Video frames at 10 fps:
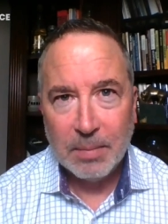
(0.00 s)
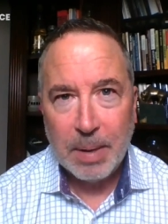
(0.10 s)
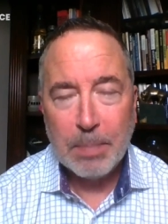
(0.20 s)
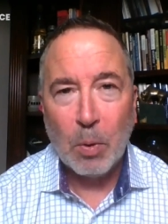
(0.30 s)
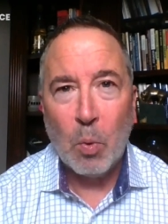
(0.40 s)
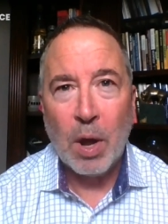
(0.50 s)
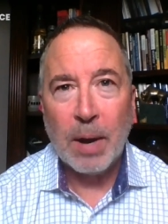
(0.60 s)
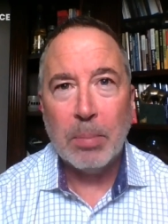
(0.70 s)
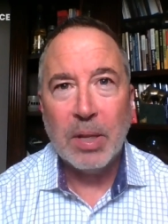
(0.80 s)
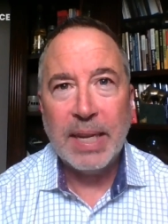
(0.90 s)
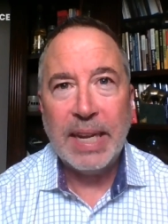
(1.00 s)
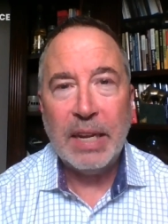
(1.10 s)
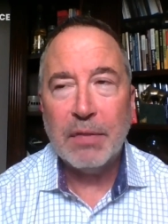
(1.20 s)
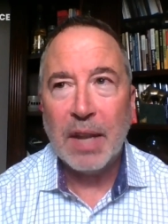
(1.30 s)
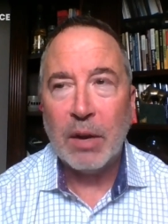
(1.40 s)
People want to
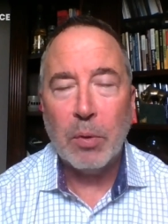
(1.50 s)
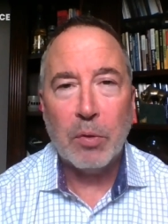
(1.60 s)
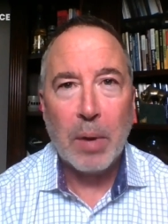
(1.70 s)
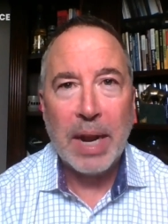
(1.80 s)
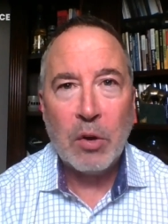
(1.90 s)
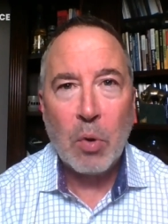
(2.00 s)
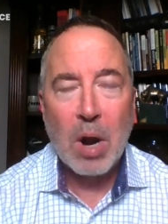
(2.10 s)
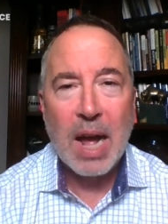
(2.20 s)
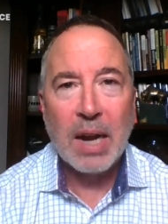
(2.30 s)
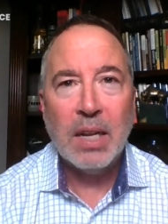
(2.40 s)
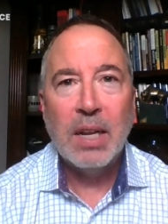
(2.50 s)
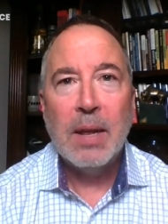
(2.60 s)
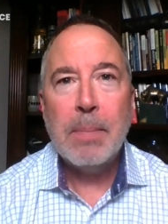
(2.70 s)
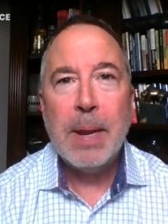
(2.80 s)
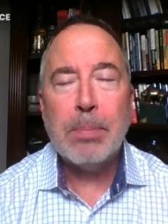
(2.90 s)
believe, like with Ray Kroc,
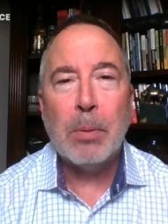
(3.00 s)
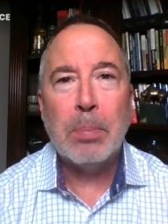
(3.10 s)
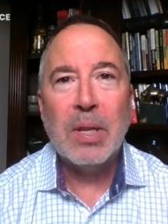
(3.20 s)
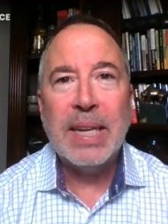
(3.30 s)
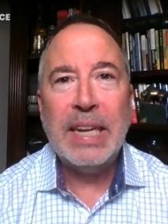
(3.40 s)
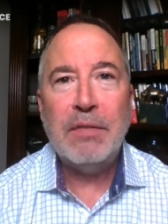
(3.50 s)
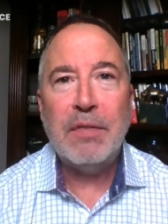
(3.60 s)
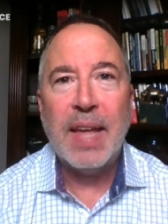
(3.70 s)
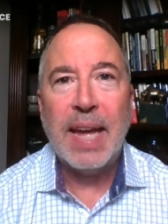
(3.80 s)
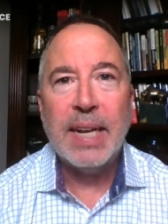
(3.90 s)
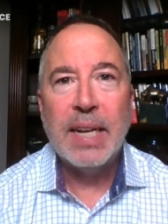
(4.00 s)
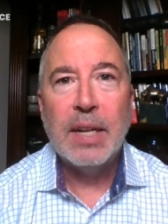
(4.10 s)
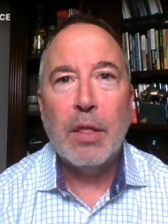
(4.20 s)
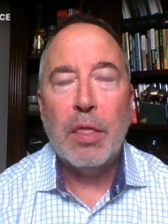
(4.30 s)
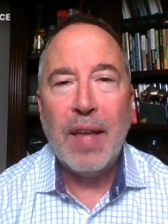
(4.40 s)
people believe that
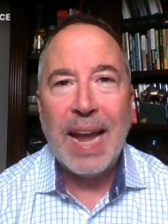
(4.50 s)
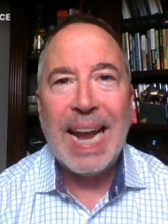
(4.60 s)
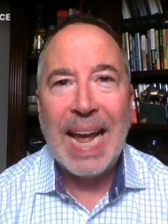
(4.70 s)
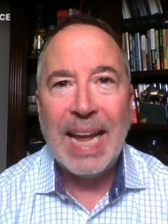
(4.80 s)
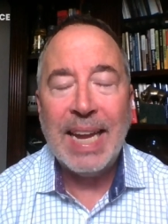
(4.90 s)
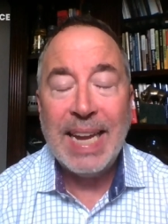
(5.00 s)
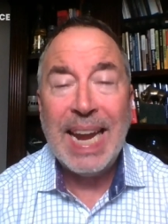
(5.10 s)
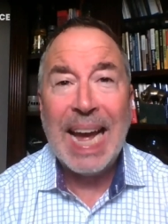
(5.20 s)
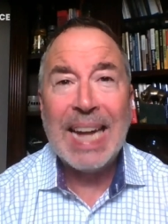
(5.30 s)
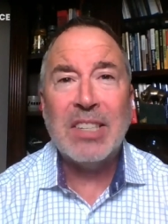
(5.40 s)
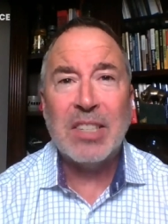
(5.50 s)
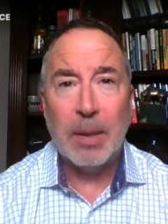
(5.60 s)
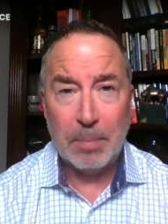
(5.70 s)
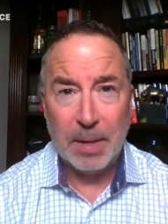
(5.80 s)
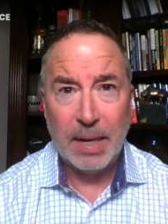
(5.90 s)
they he had
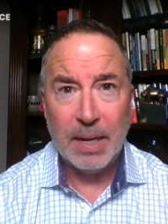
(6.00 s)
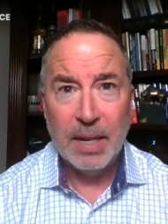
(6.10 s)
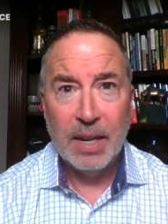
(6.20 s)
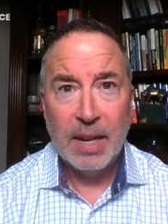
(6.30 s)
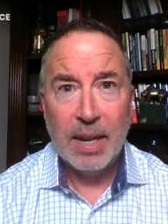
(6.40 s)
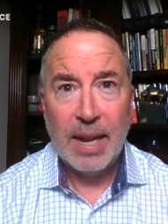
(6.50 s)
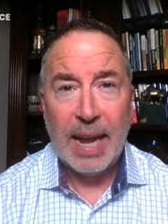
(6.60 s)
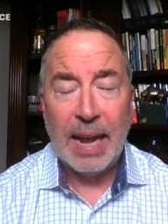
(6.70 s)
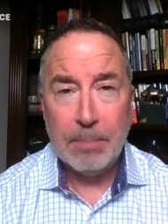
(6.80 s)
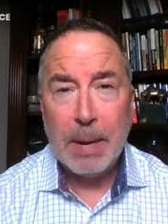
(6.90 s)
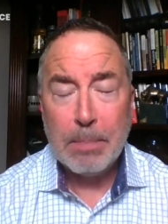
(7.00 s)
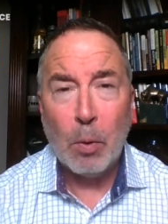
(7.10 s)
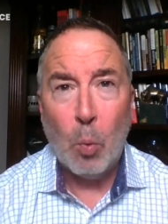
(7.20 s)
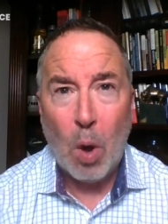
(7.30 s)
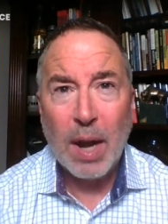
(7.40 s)
something and
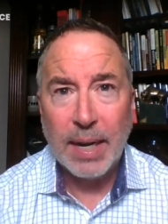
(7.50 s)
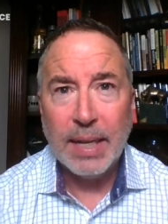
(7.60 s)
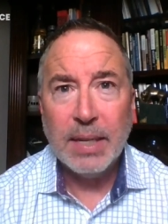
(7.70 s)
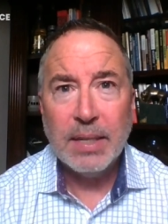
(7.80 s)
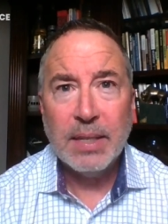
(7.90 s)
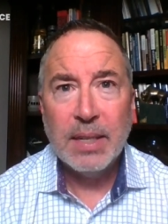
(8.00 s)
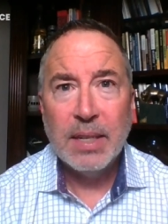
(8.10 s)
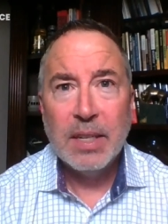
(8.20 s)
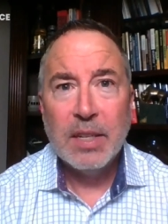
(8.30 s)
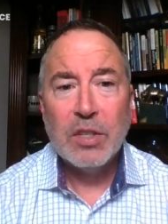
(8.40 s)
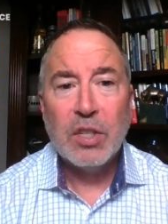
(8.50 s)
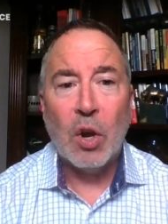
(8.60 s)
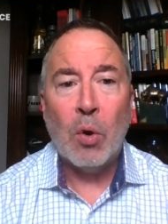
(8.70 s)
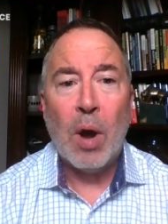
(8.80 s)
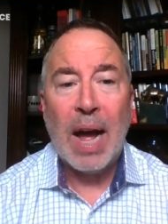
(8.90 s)
people wanted it.
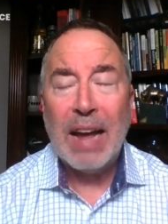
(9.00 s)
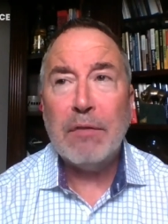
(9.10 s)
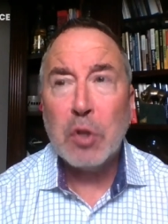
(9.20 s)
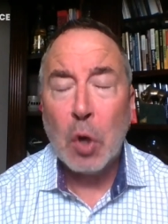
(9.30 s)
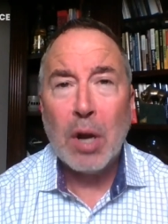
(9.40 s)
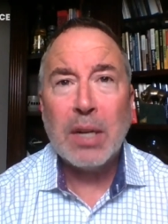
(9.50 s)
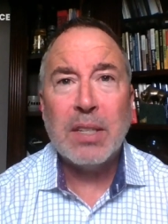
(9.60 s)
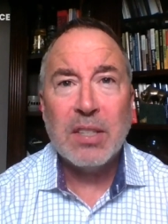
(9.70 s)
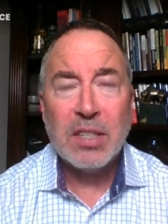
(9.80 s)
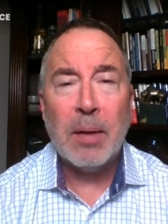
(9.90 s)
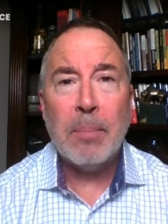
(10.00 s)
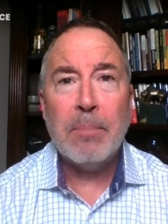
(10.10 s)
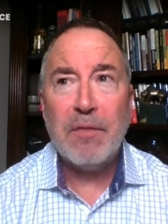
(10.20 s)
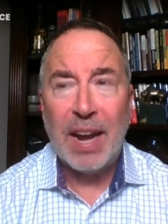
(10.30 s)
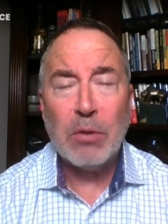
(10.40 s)
So I've talked to some
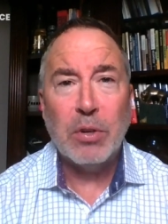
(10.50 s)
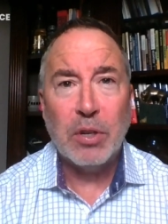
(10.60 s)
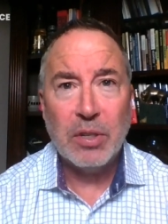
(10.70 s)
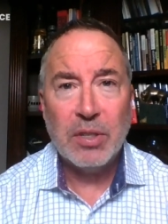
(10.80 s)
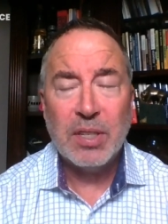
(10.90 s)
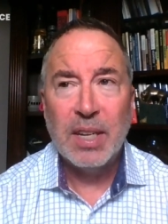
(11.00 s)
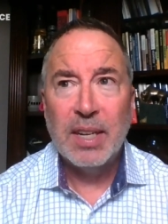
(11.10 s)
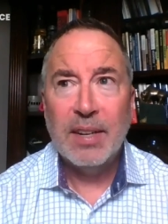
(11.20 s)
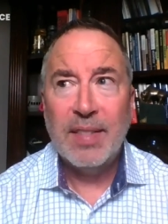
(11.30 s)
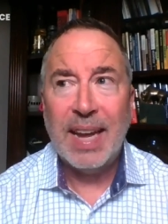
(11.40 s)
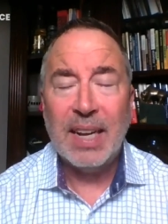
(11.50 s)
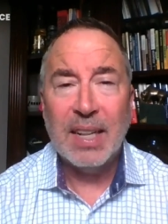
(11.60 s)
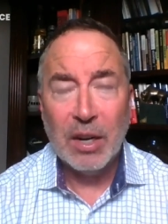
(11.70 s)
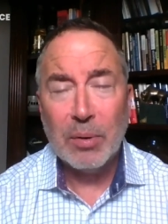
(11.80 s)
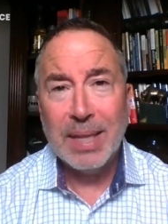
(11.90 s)
founders that
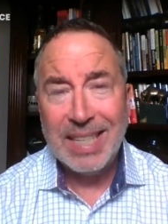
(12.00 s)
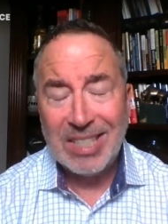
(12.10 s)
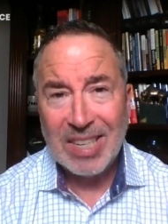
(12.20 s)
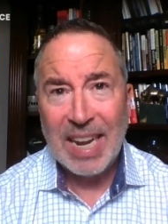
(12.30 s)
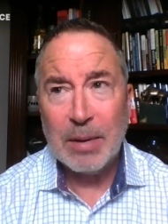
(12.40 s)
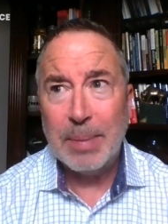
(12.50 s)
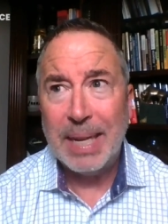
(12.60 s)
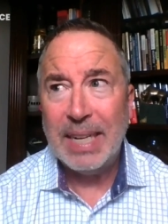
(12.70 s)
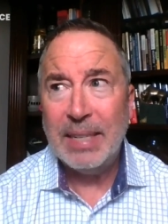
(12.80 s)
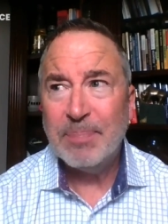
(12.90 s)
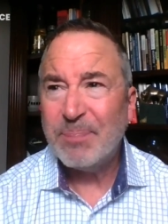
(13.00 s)
literally say to me,